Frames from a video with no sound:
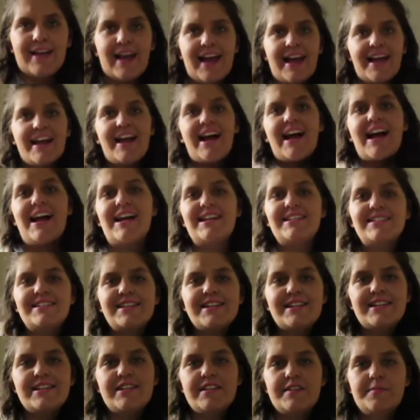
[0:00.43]
Hey guys,
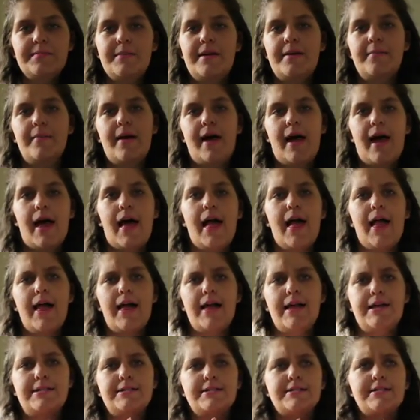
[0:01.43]
it's Mima,
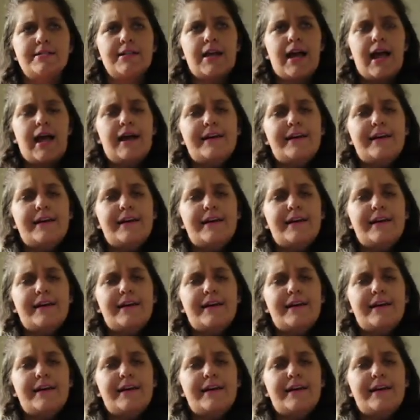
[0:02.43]
and